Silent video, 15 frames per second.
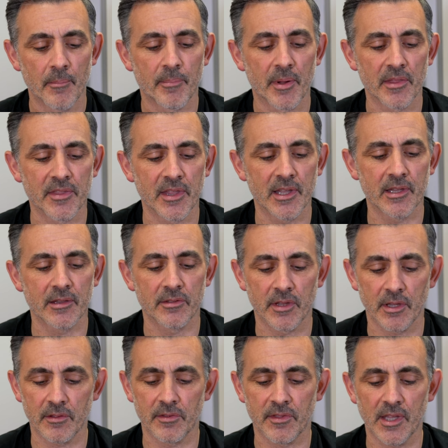but the,
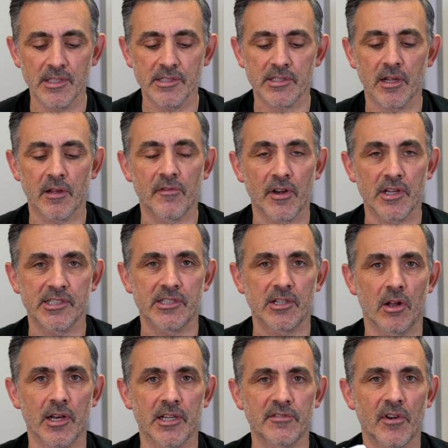the these are very
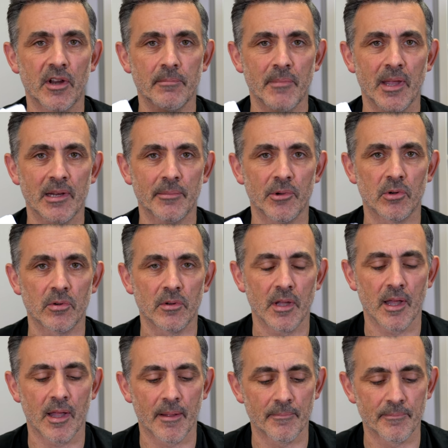stylish, very minimal,
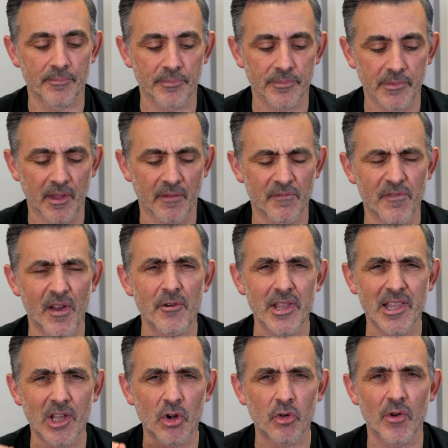um,
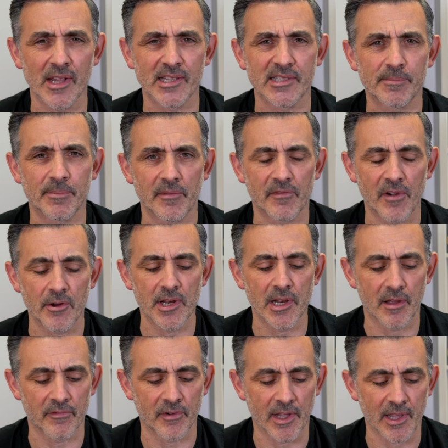very crisp, very
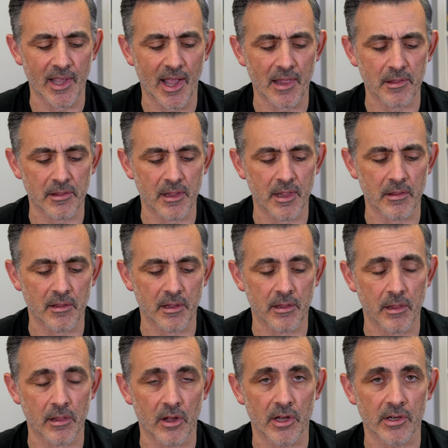lovely. As is the
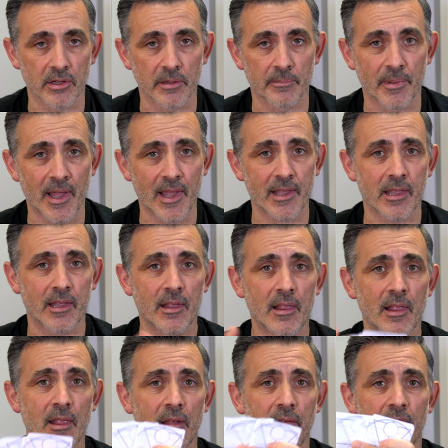design on the back.
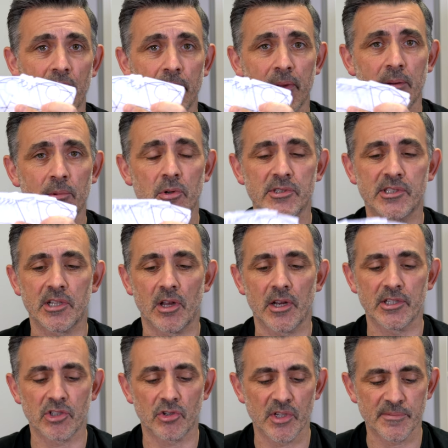Very minimal,
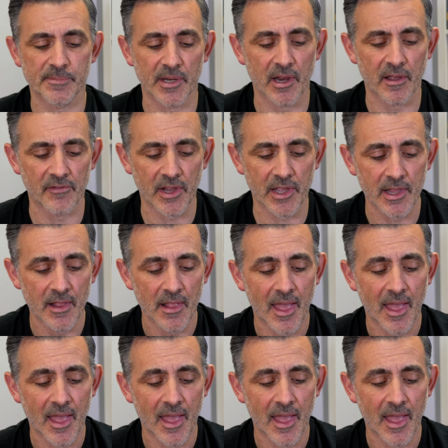stylish, crisp and lovely.